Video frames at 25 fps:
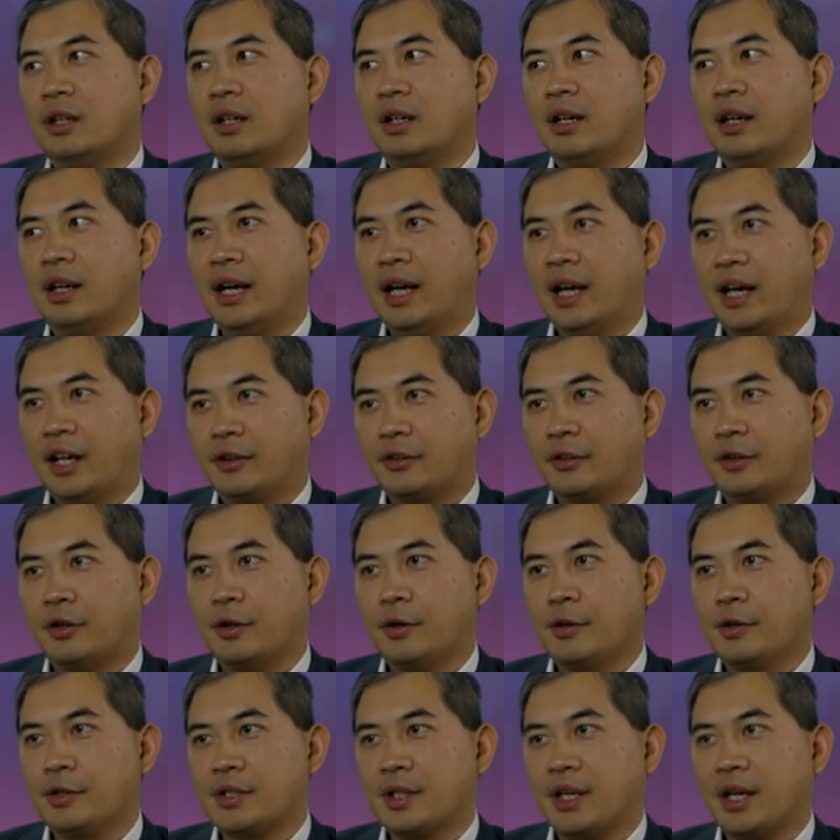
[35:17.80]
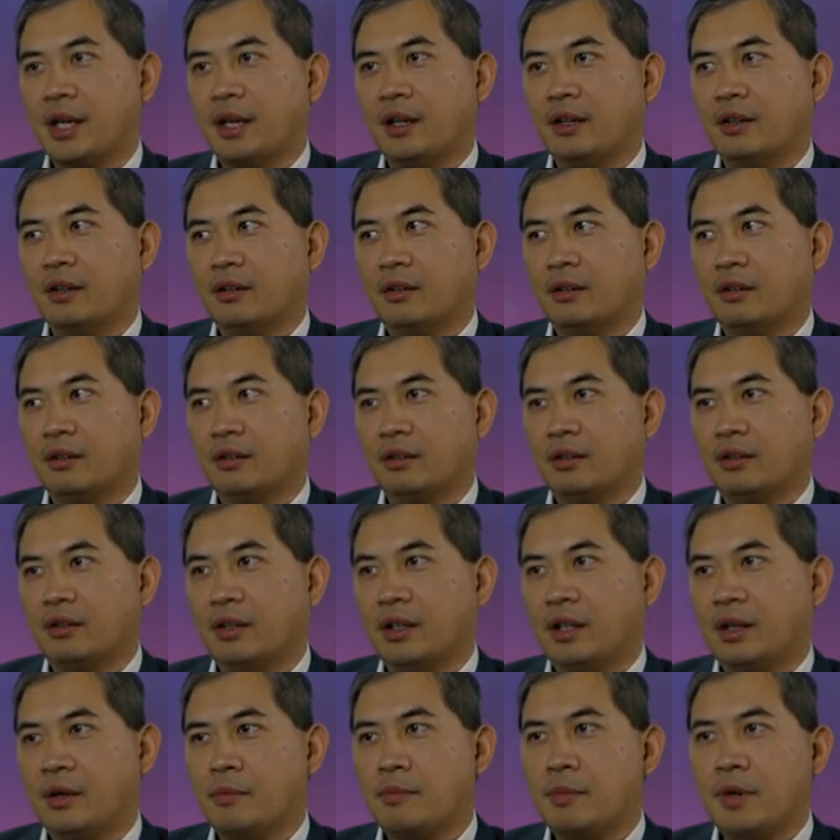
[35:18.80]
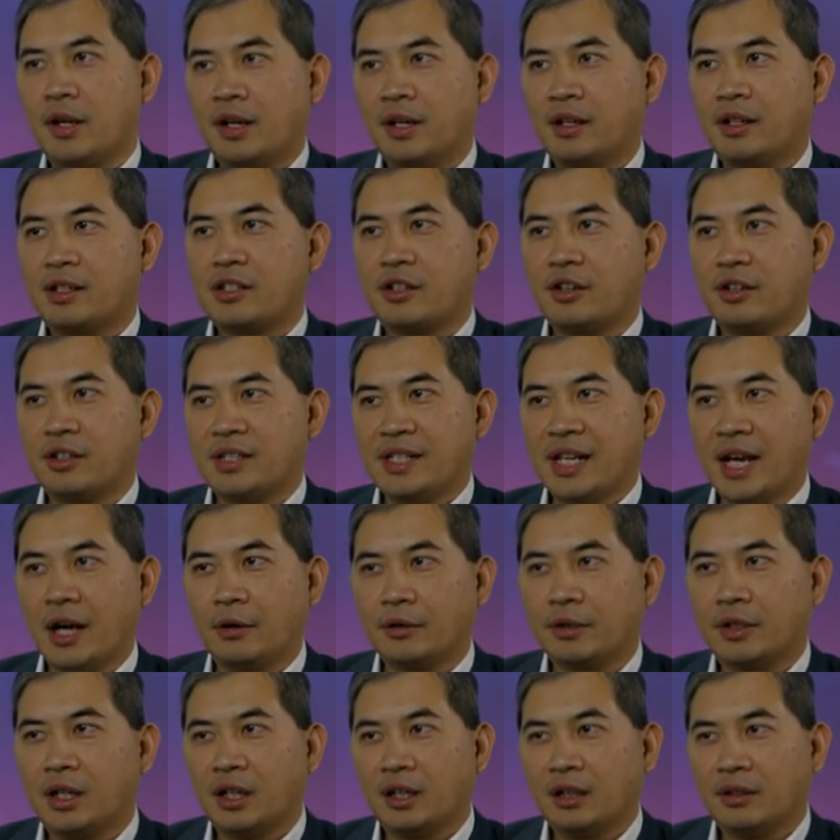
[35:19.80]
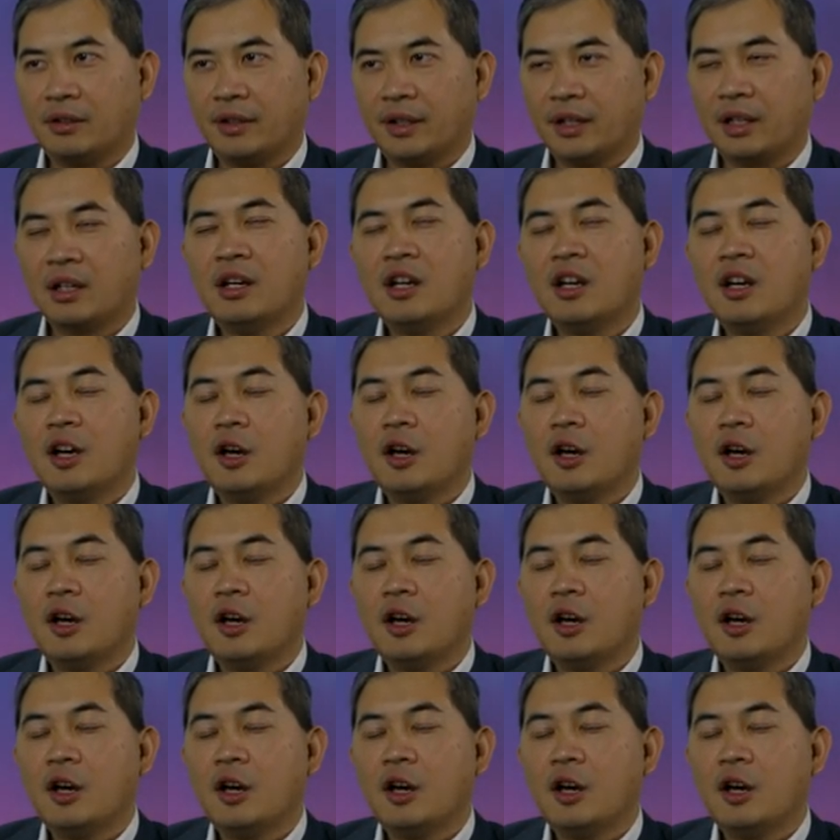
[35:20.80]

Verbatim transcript: acros and they immediately started down coloring,